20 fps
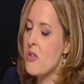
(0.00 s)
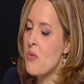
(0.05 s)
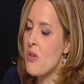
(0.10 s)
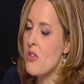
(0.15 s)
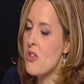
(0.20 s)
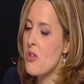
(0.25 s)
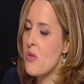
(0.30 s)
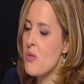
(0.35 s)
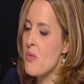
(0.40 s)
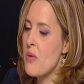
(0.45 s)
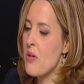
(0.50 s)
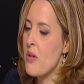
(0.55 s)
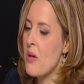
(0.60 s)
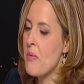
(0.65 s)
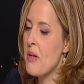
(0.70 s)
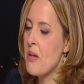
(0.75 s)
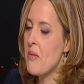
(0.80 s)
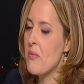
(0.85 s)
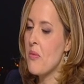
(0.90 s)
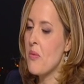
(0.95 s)
to ask you as well, I
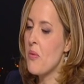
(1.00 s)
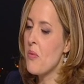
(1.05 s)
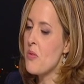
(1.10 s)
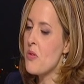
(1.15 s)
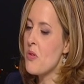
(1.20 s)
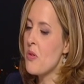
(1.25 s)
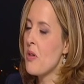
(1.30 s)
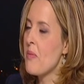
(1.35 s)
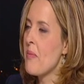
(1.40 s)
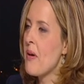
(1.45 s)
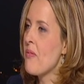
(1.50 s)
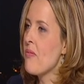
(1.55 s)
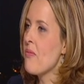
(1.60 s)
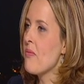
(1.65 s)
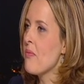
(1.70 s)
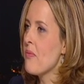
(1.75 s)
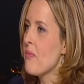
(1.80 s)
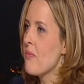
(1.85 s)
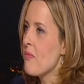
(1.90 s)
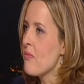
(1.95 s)
mean, talking about
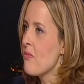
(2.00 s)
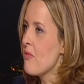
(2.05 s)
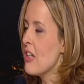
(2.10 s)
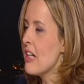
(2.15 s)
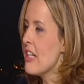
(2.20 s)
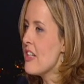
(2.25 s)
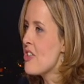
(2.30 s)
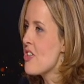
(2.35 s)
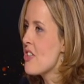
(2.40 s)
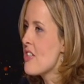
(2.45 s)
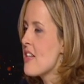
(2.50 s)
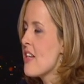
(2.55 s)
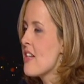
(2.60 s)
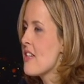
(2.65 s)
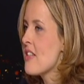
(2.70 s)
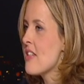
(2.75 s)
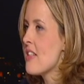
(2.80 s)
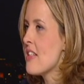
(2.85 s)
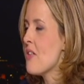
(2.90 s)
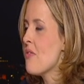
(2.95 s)
religious
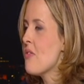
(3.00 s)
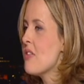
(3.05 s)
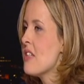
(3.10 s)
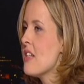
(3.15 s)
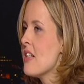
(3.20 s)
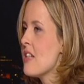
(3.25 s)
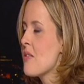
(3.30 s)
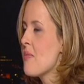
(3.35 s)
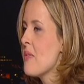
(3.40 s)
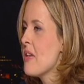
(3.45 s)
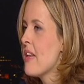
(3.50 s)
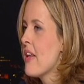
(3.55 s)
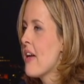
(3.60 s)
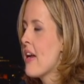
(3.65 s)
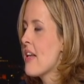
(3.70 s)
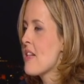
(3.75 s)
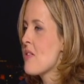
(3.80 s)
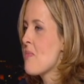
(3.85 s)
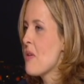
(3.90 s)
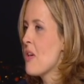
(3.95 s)
sensitivities, I mean, there
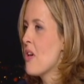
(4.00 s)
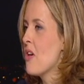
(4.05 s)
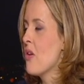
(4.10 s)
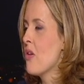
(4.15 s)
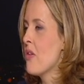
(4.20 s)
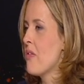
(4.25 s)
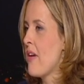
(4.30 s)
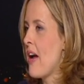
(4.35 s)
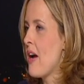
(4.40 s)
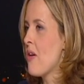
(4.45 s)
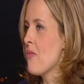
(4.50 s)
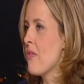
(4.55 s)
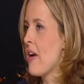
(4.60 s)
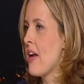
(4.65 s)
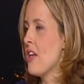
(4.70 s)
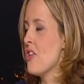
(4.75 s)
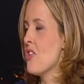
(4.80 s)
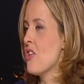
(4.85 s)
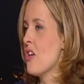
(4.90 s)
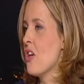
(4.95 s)
has been a lot of
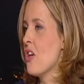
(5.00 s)
outrage and